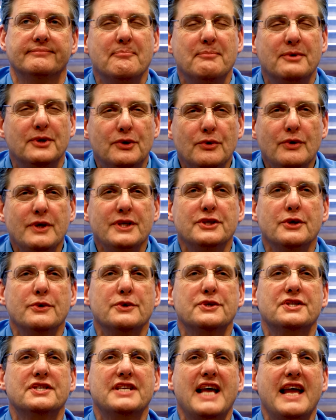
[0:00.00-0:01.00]
but doing so
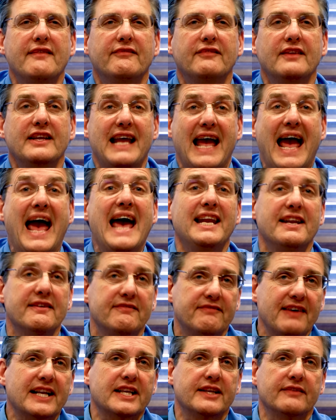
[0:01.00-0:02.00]
safely and
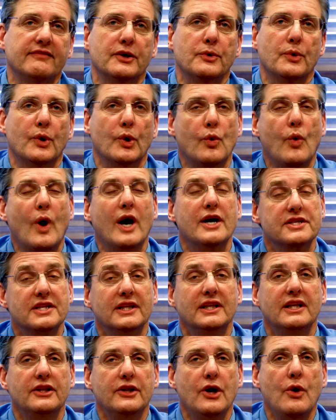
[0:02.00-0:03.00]
effectively requires a
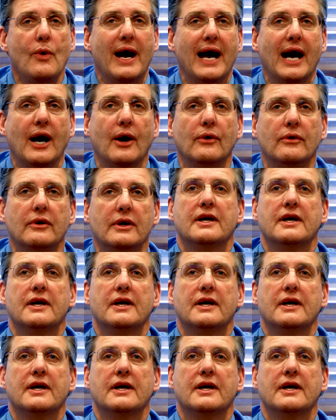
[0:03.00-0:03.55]
little know-how.